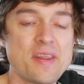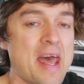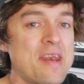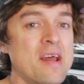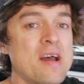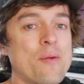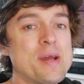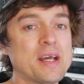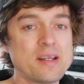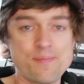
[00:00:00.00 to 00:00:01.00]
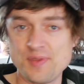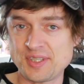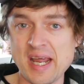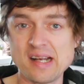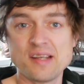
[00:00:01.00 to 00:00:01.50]
and then we're going to
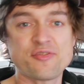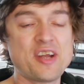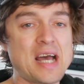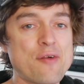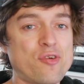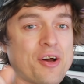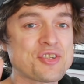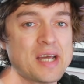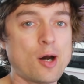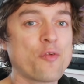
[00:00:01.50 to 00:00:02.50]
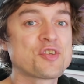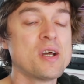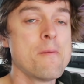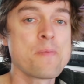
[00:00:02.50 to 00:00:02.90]
take this thing out for ourselves